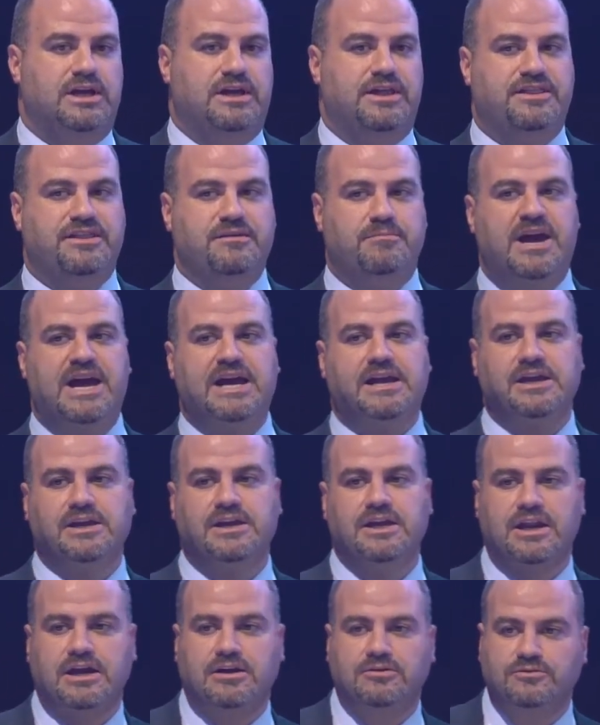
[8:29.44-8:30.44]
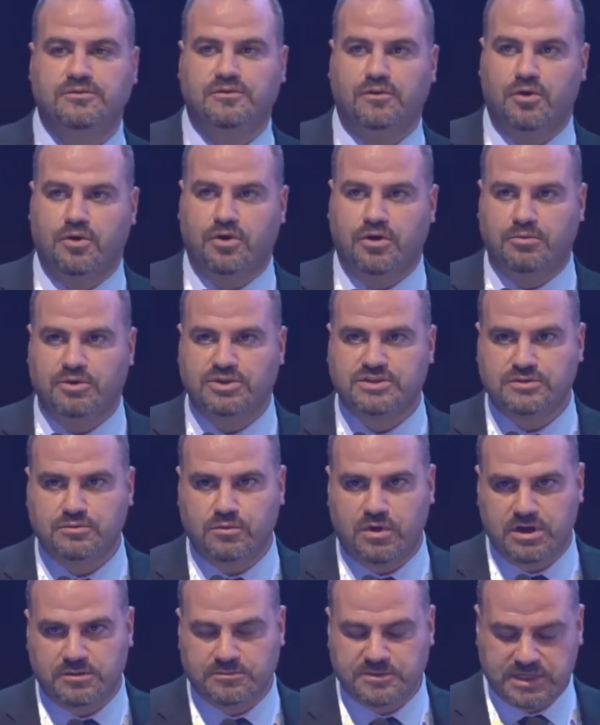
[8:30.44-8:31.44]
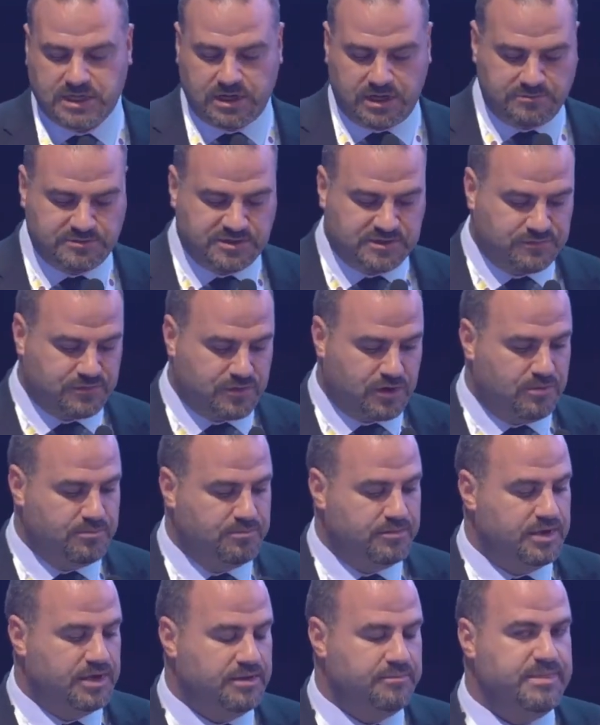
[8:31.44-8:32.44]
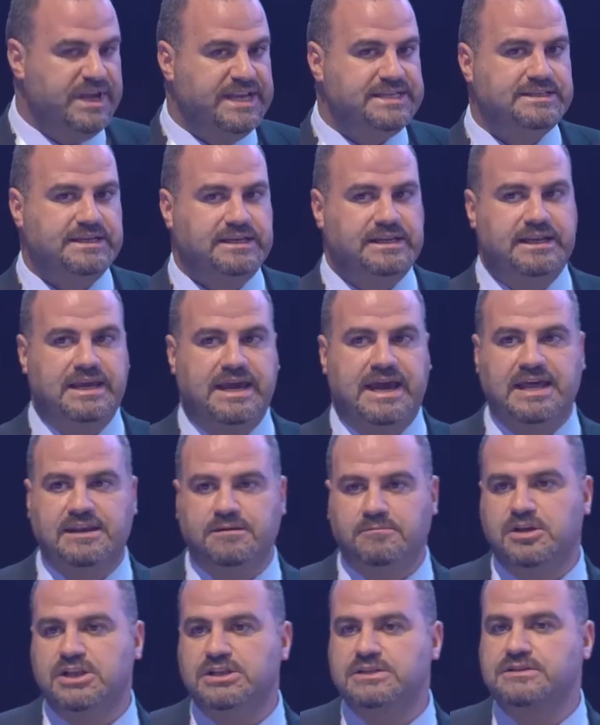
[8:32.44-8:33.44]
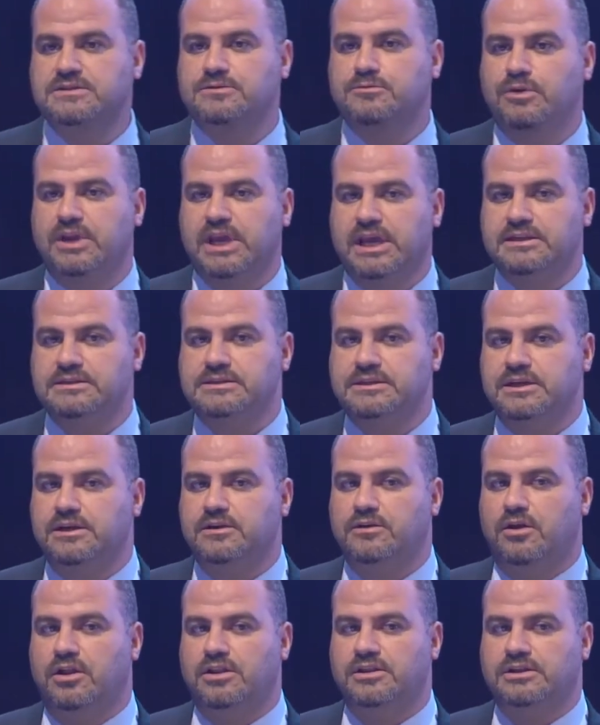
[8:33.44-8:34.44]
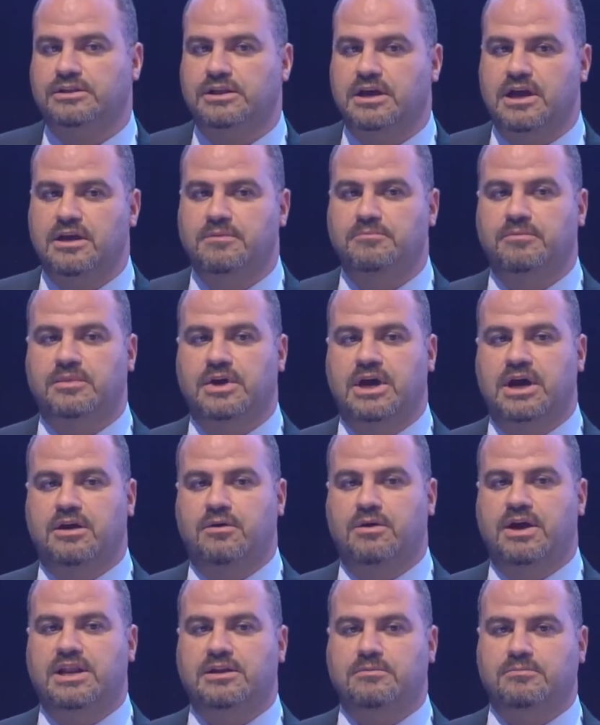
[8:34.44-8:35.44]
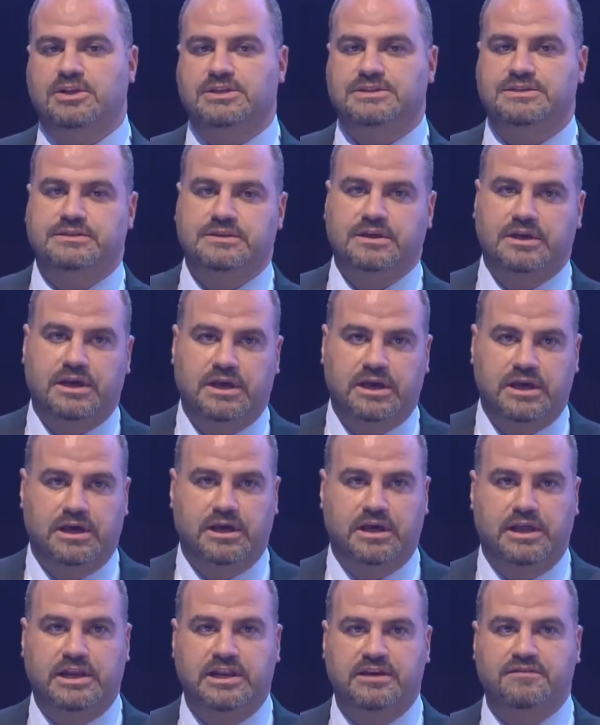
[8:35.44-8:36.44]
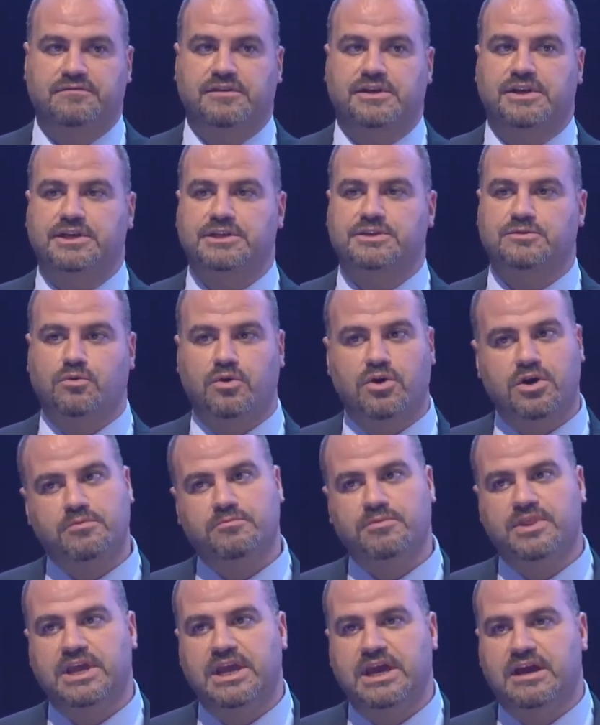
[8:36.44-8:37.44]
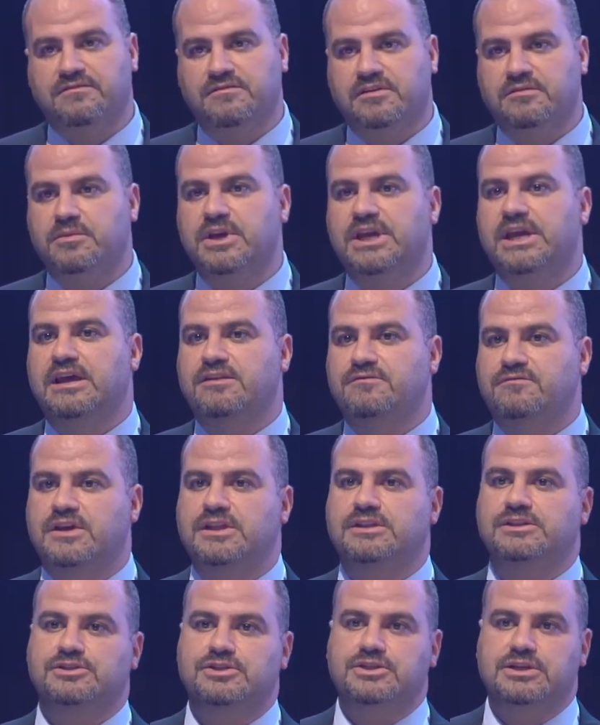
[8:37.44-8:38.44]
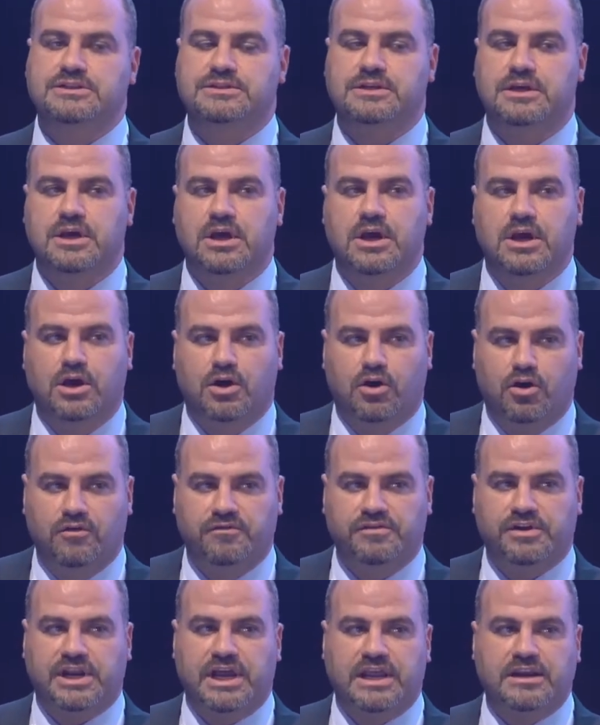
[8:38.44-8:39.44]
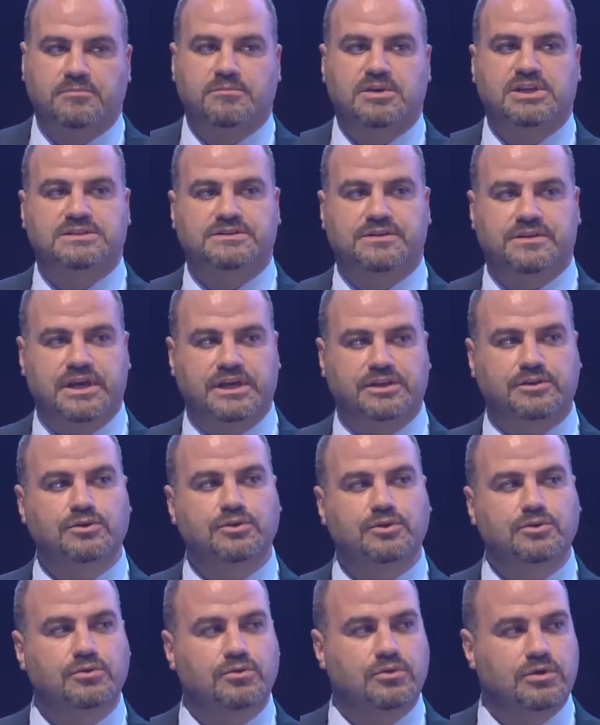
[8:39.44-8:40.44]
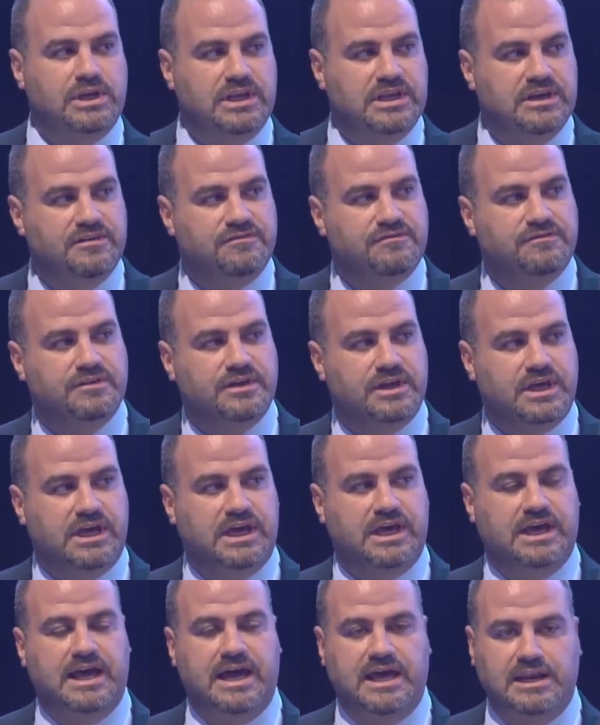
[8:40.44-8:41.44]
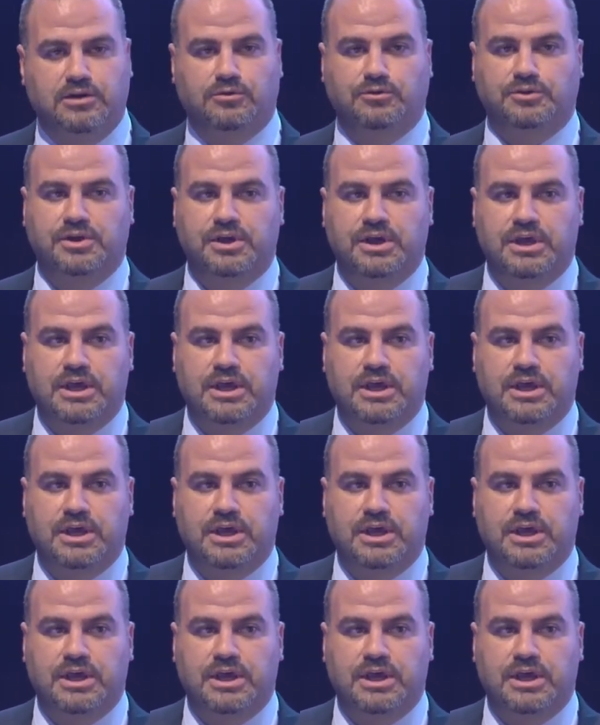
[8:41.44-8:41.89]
the background for robot swarms comes from basically animals. We can see all the time how animals live in a swarm. They have a big advantages over animals that do live alone.